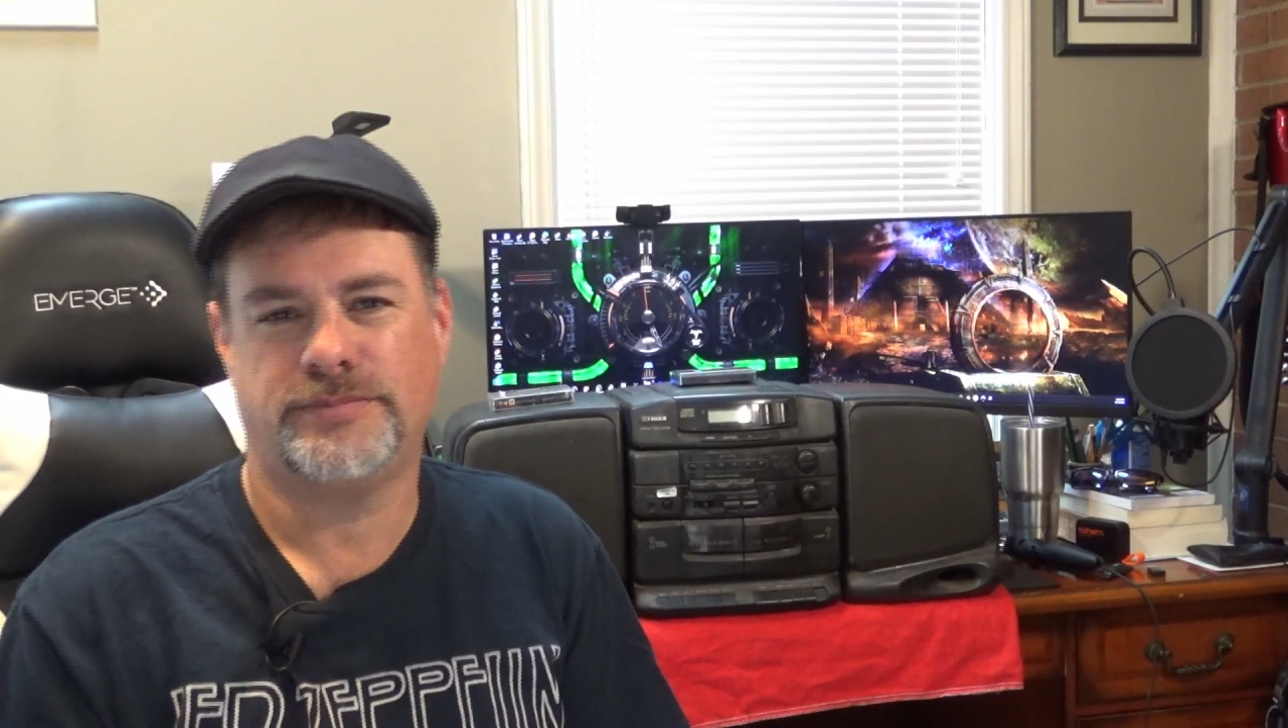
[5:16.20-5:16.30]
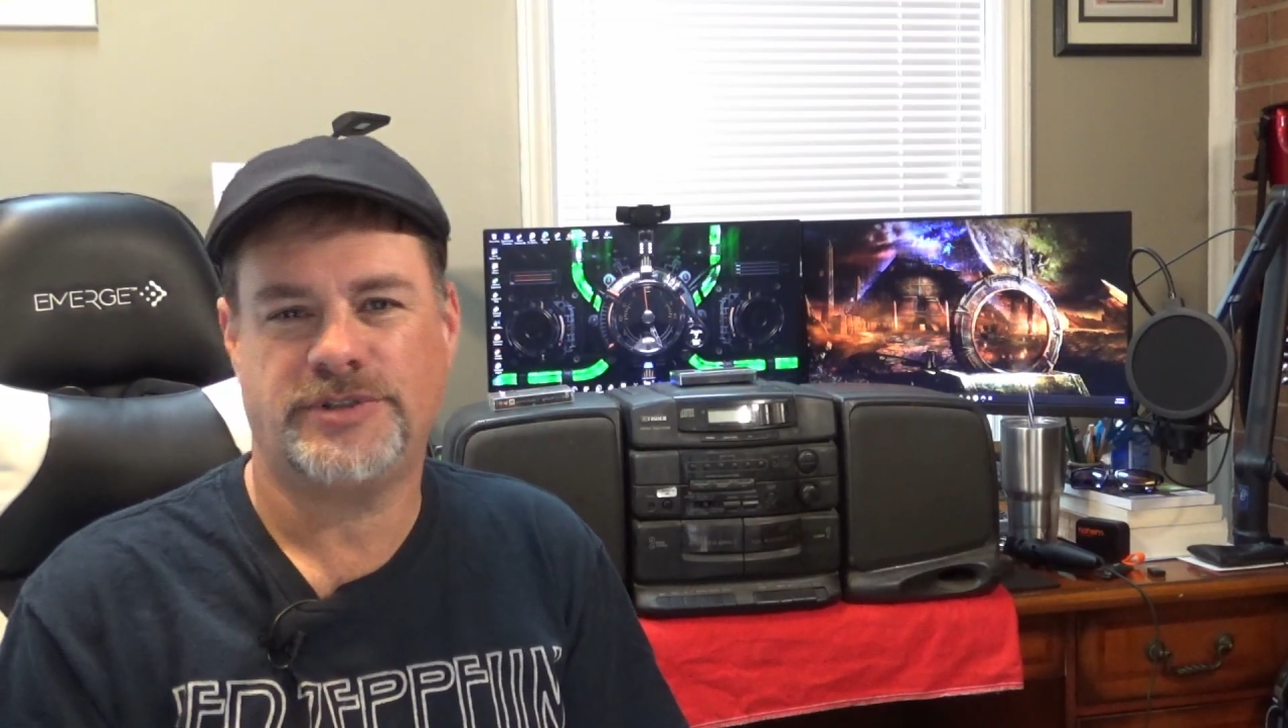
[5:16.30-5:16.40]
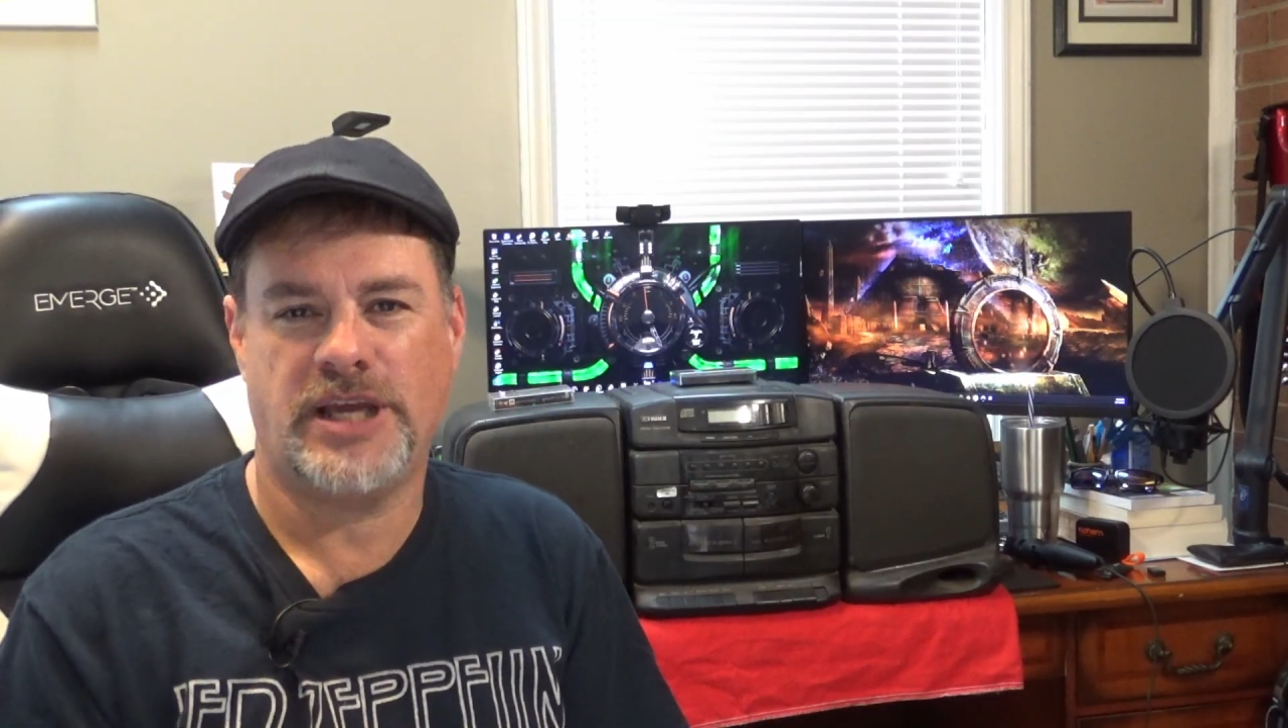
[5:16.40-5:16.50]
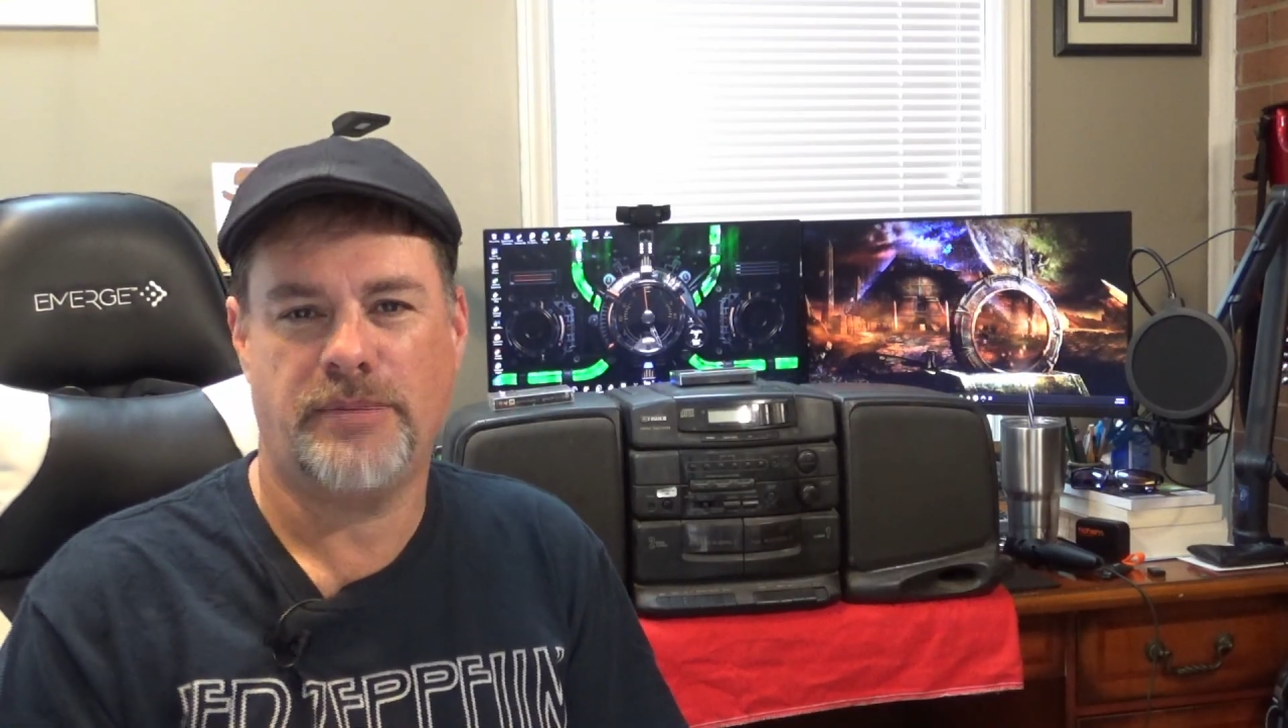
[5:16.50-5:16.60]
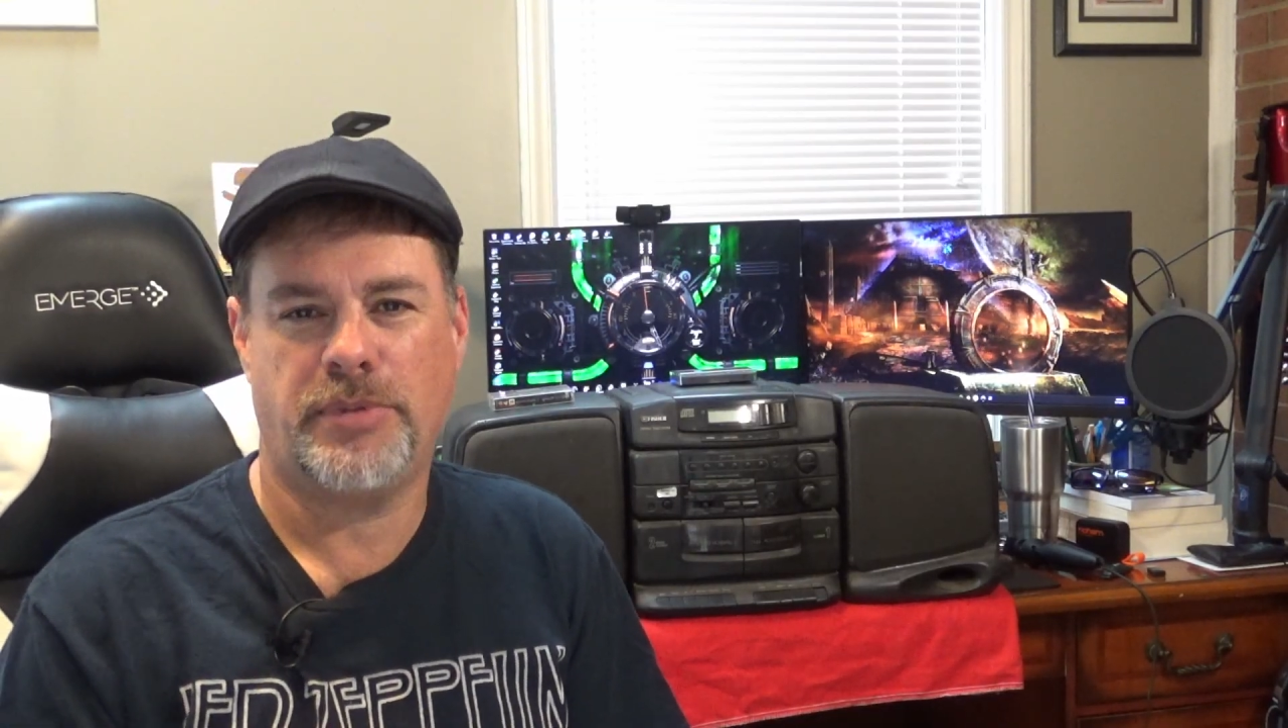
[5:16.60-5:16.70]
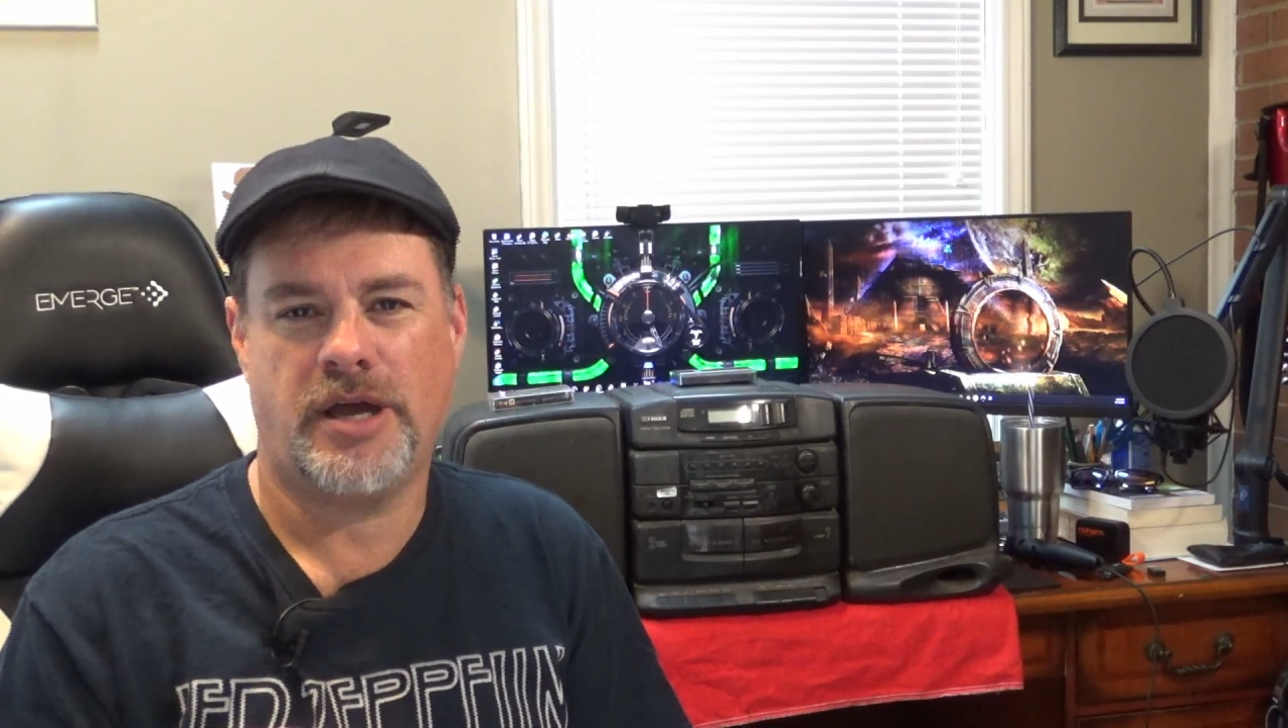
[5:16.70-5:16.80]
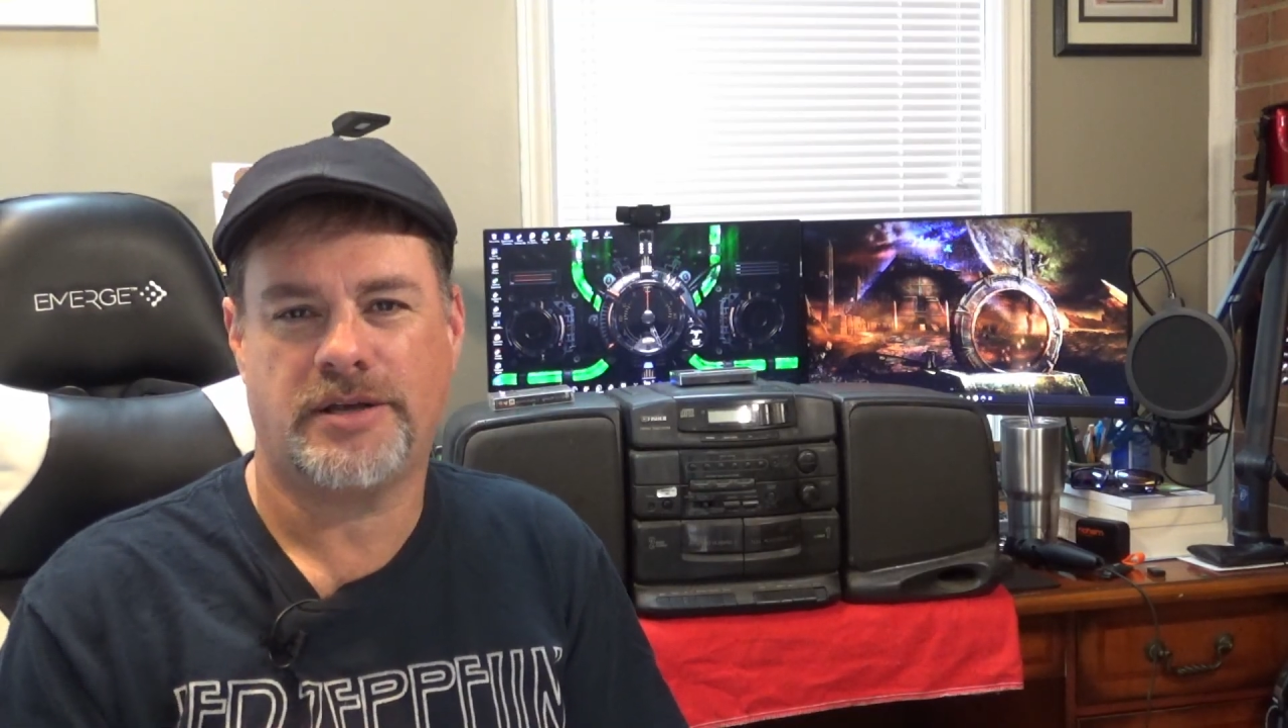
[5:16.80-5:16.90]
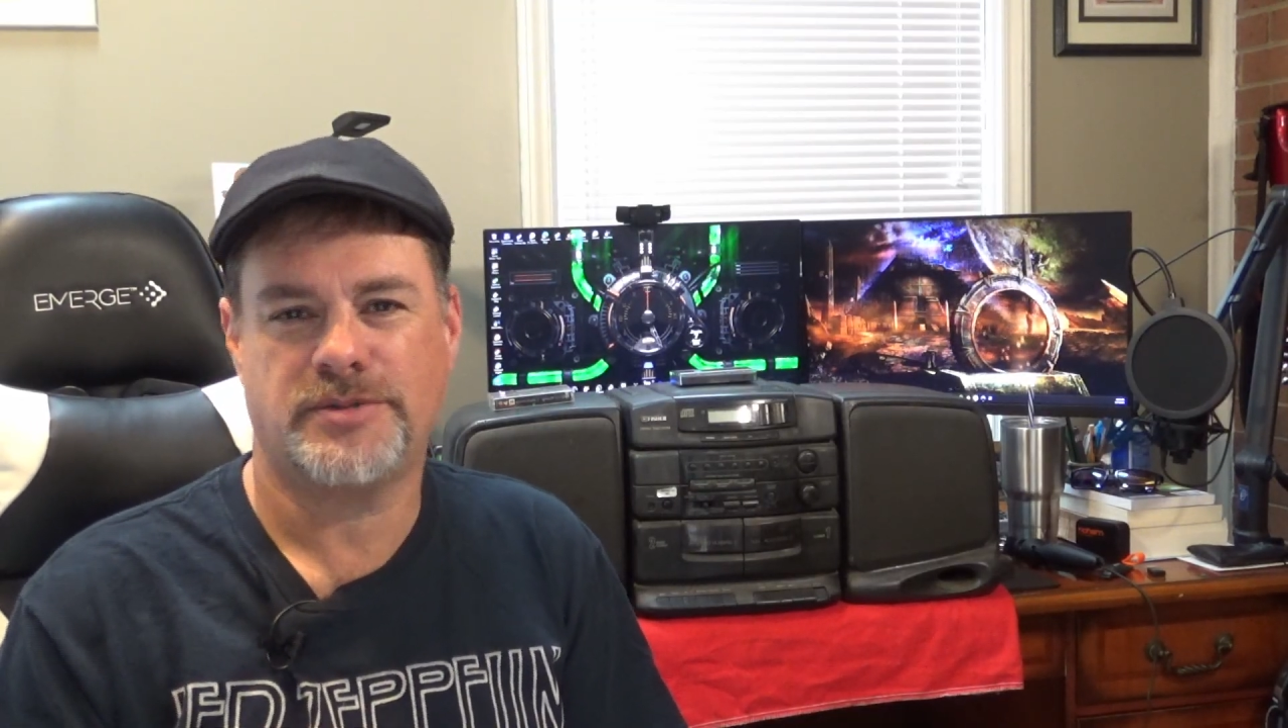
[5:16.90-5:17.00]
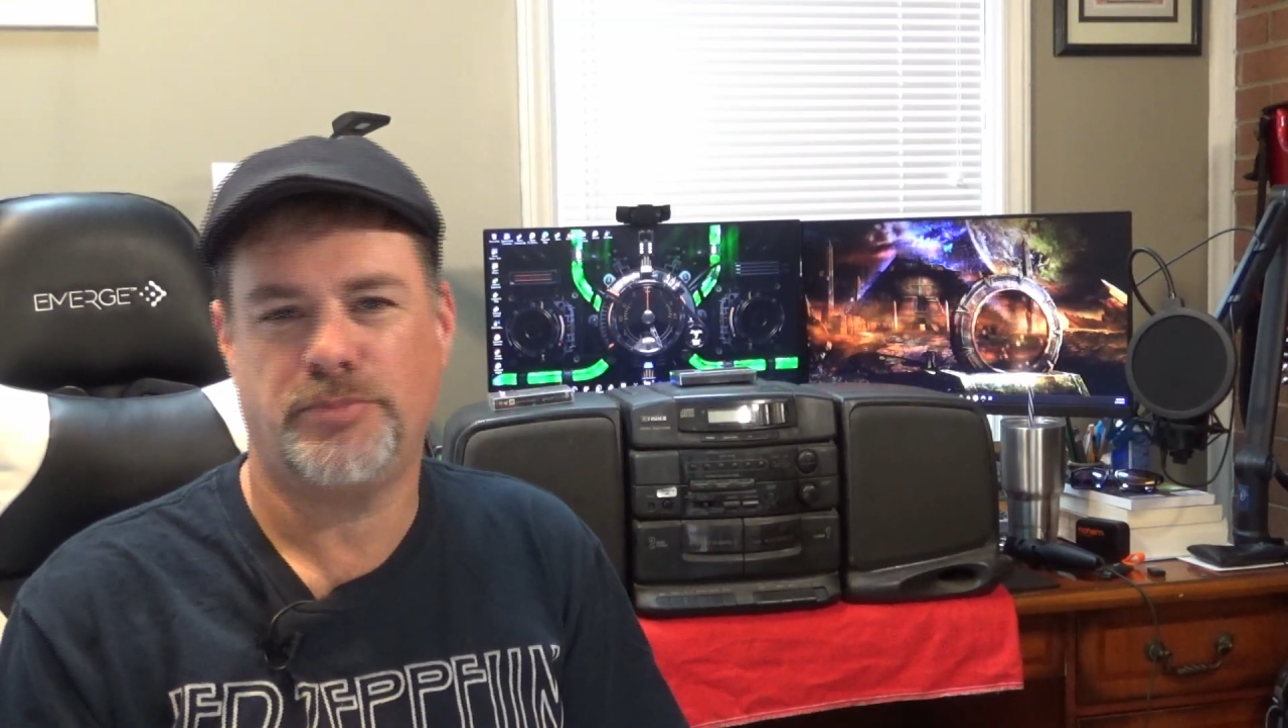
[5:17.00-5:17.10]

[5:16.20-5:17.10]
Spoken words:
jam box,